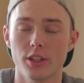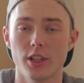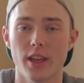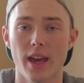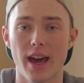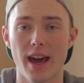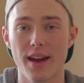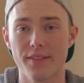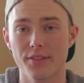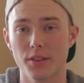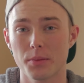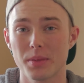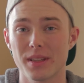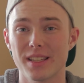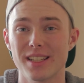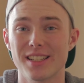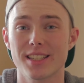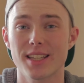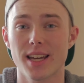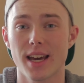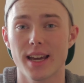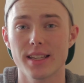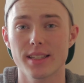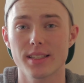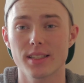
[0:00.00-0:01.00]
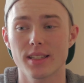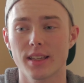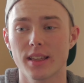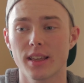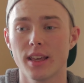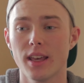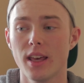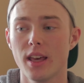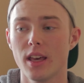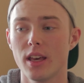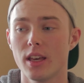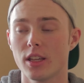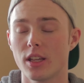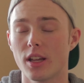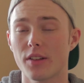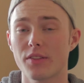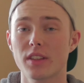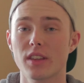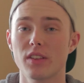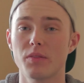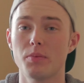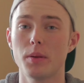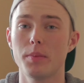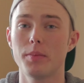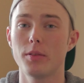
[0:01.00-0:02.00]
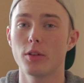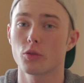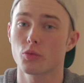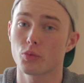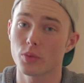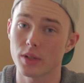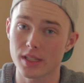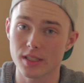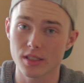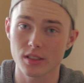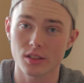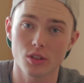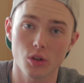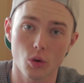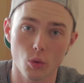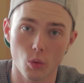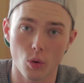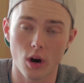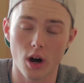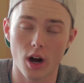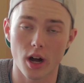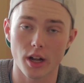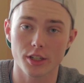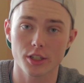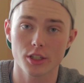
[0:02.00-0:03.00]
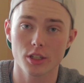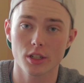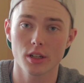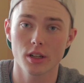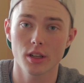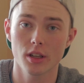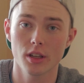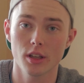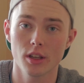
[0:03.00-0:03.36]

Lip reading: You have to be enticing. You have to give people a reason to watch.